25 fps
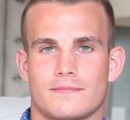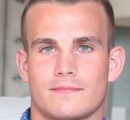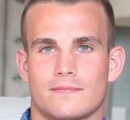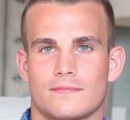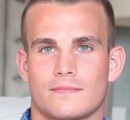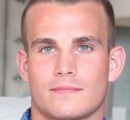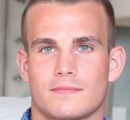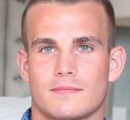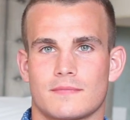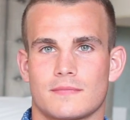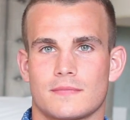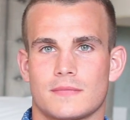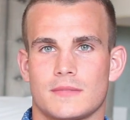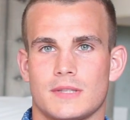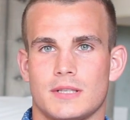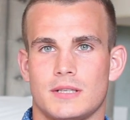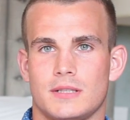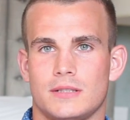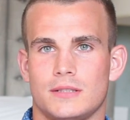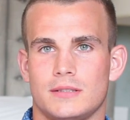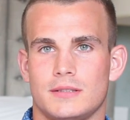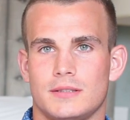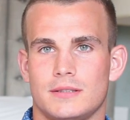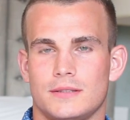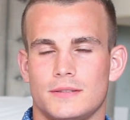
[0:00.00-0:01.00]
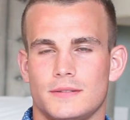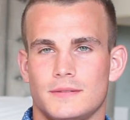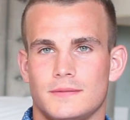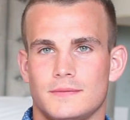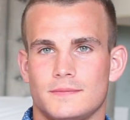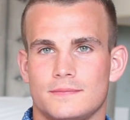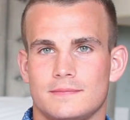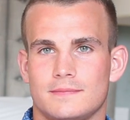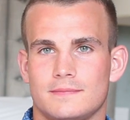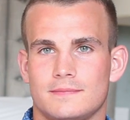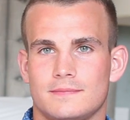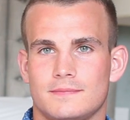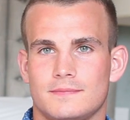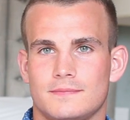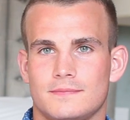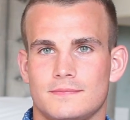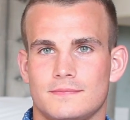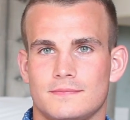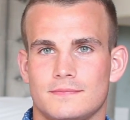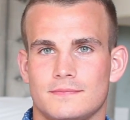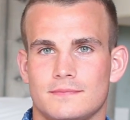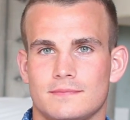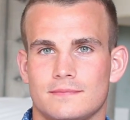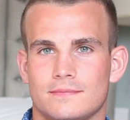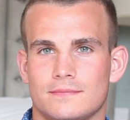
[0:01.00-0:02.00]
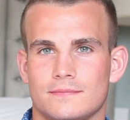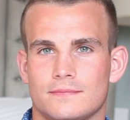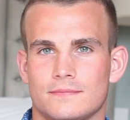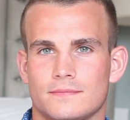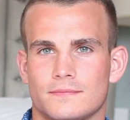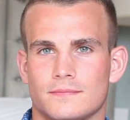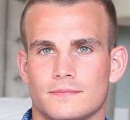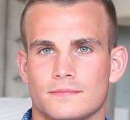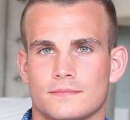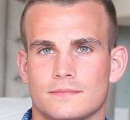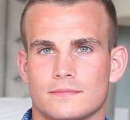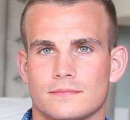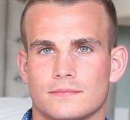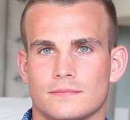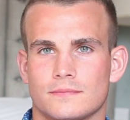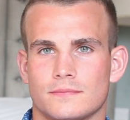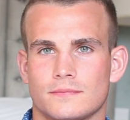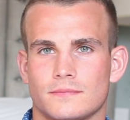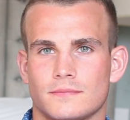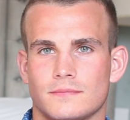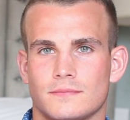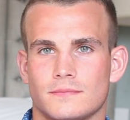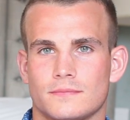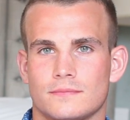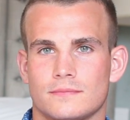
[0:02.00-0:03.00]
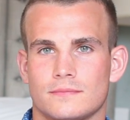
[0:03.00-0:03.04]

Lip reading: [no speech]